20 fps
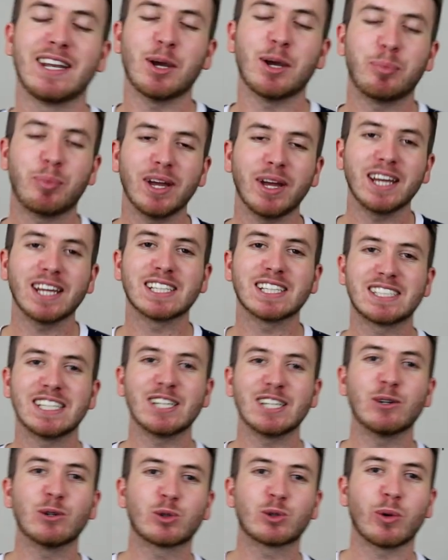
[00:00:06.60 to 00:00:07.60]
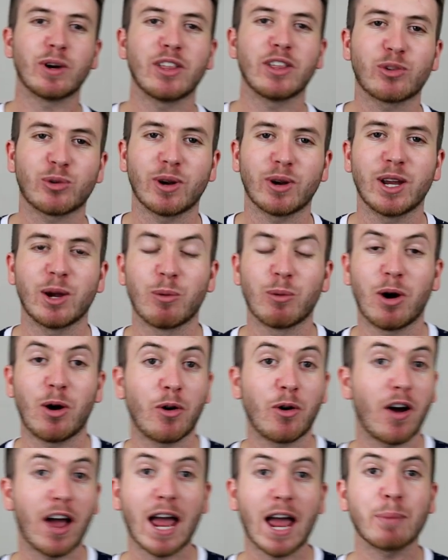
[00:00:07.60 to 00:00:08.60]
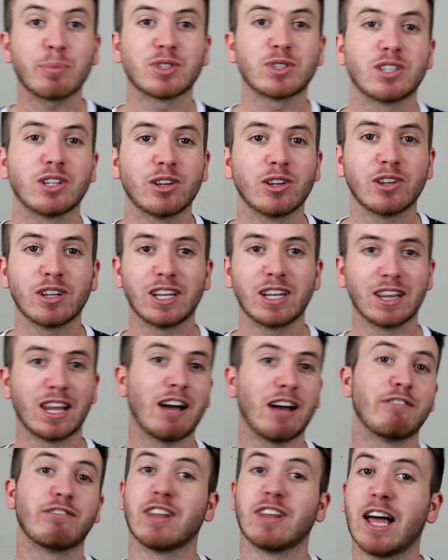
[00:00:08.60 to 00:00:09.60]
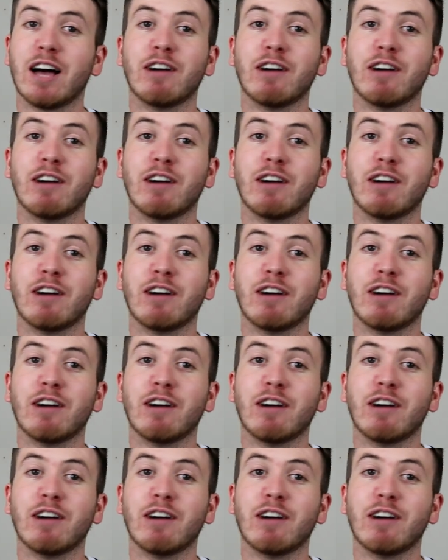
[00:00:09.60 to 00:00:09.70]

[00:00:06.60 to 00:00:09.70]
Now being a single 23 year old, I absolutely love.